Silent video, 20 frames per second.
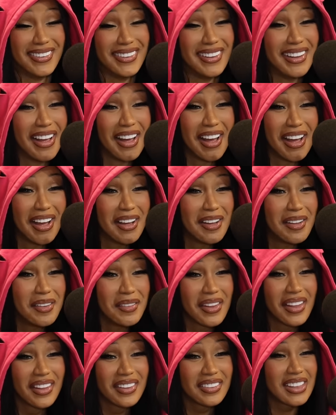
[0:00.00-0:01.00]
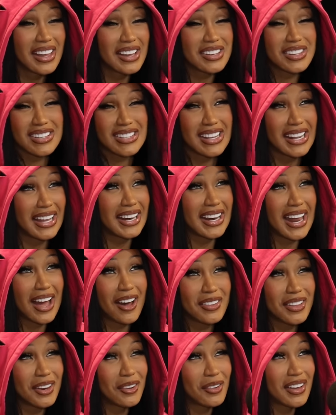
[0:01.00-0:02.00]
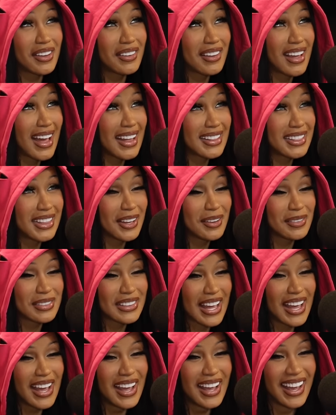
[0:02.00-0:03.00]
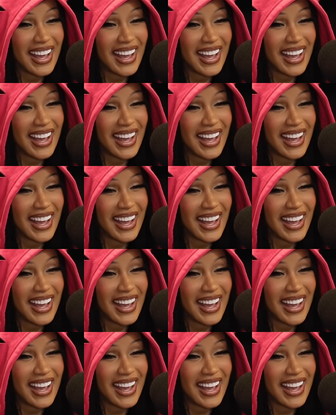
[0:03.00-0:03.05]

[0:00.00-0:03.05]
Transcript: or they're just laid out. They're, they're like, just laid out. Yeah. They don't give a goddamn thing.